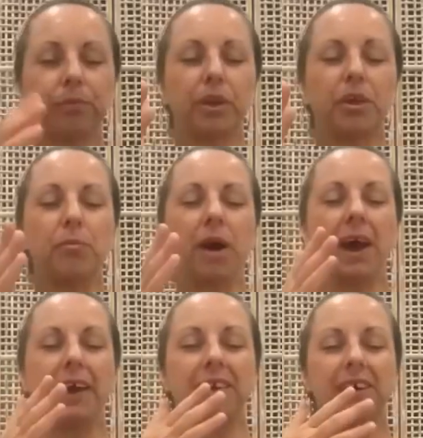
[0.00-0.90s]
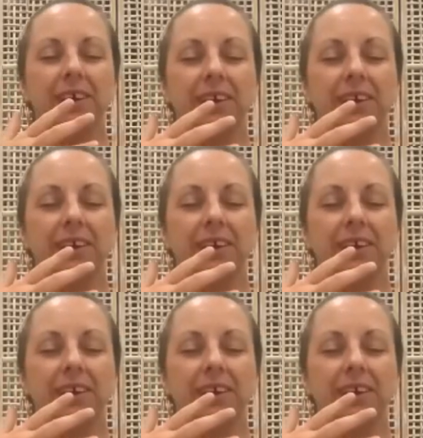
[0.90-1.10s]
you might